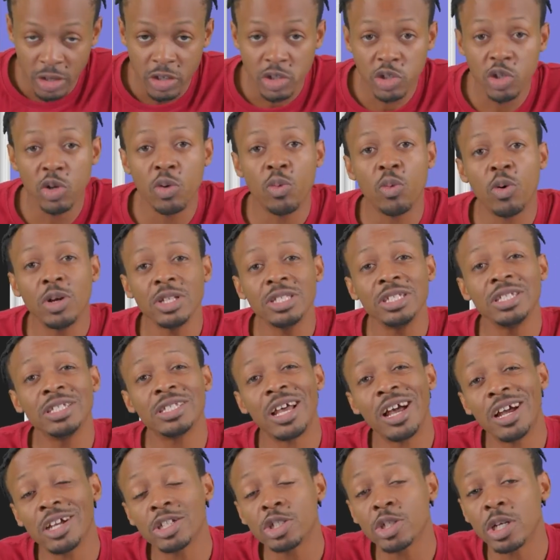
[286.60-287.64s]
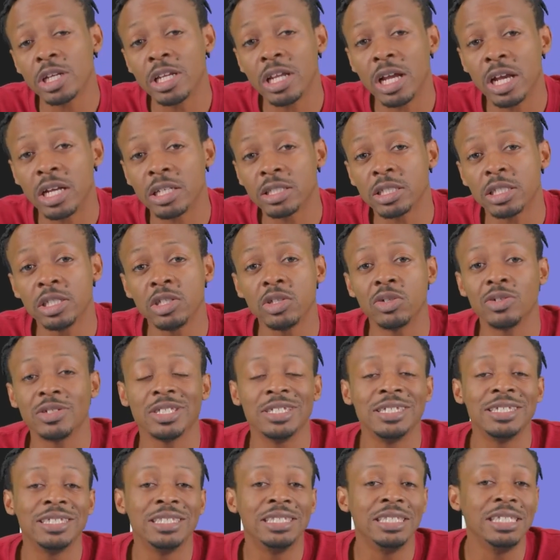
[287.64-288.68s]
So what is actually asking us
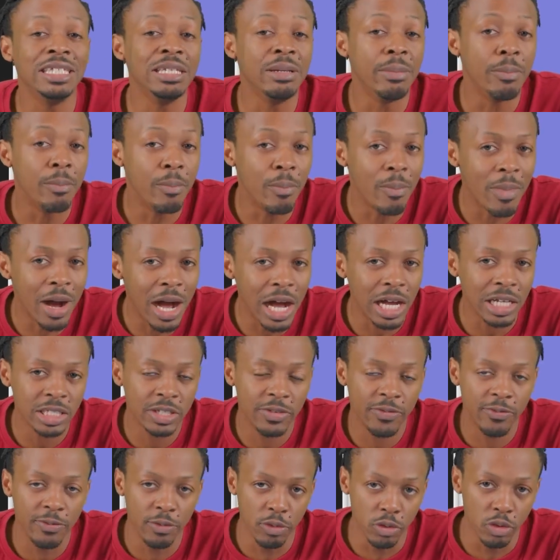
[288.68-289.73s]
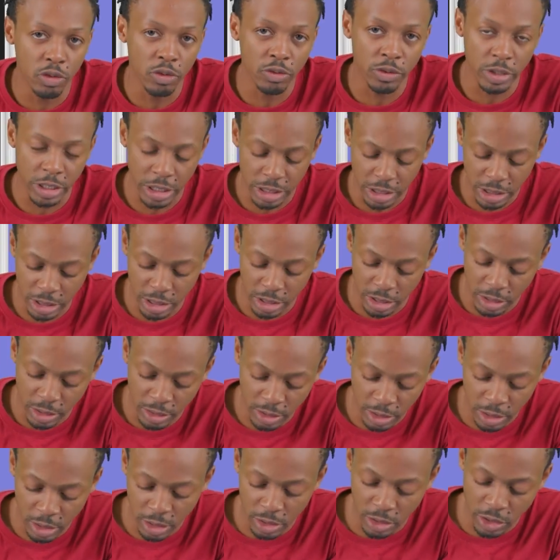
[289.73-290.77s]
is the mass flow rate here.
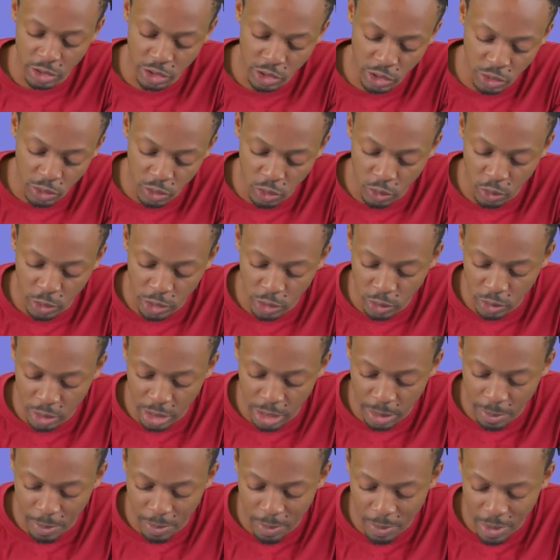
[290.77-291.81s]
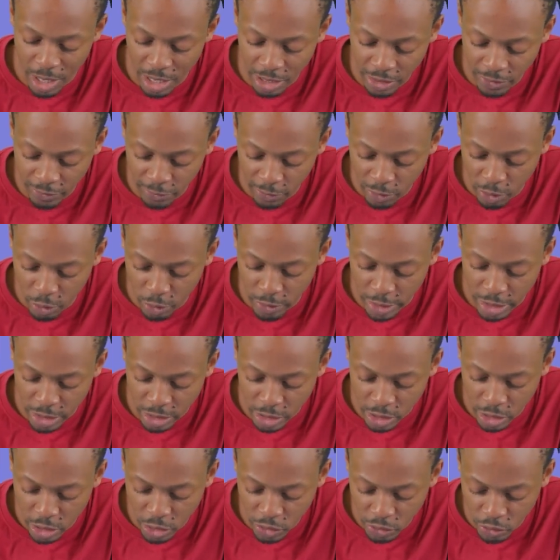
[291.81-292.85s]
So we know that mass flow
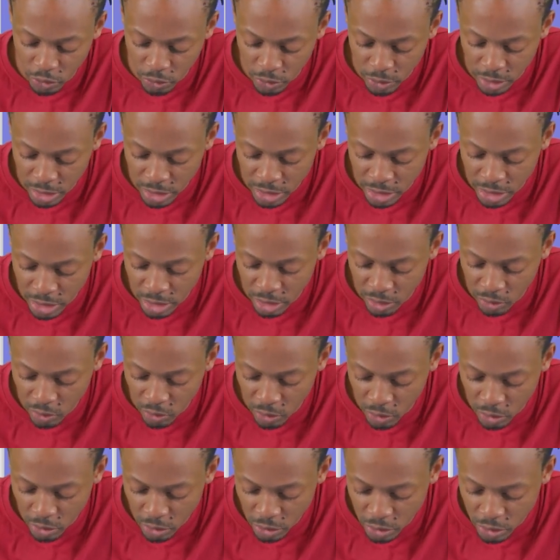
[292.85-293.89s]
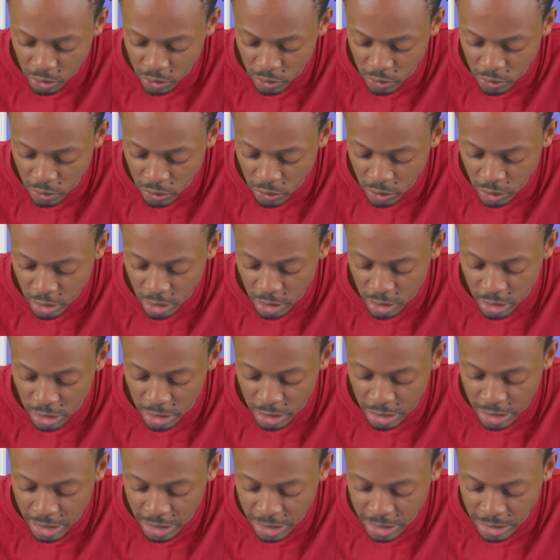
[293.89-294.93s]
rate Q is equal to
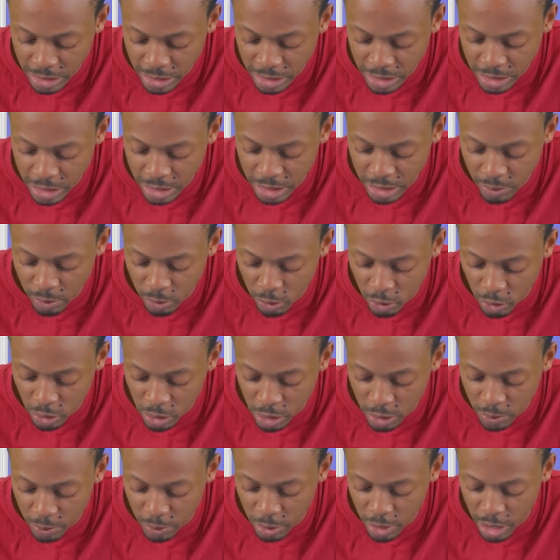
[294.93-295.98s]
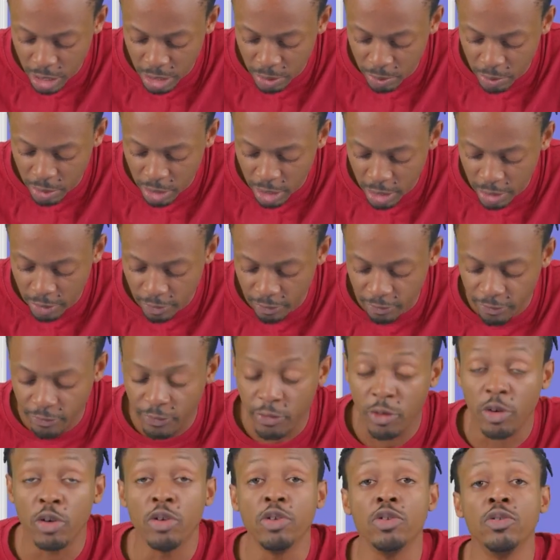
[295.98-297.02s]
density multiplied by
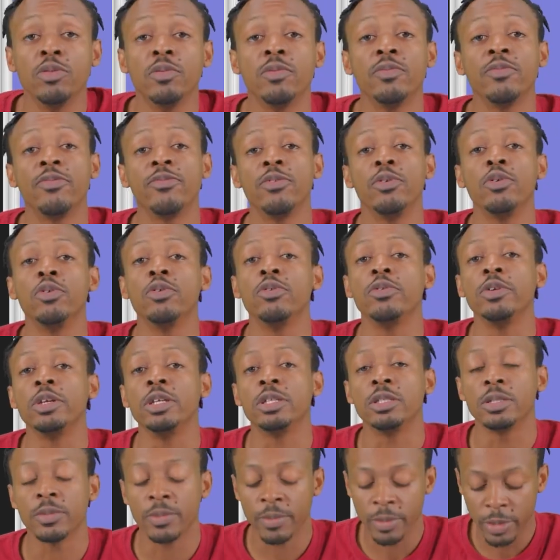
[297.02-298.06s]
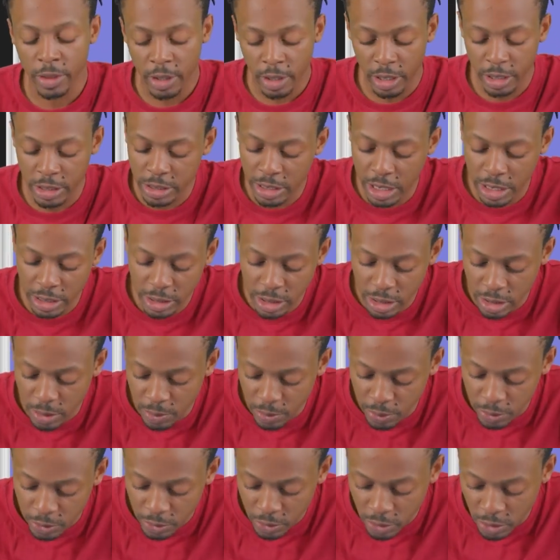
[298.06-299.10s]
volume flow rate. It's that
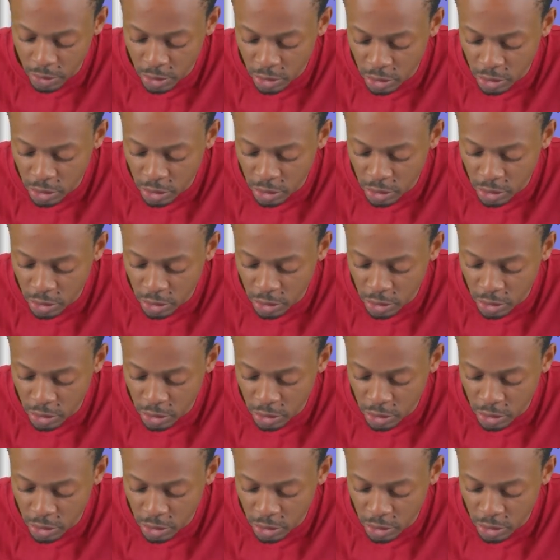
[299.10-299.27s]
simple.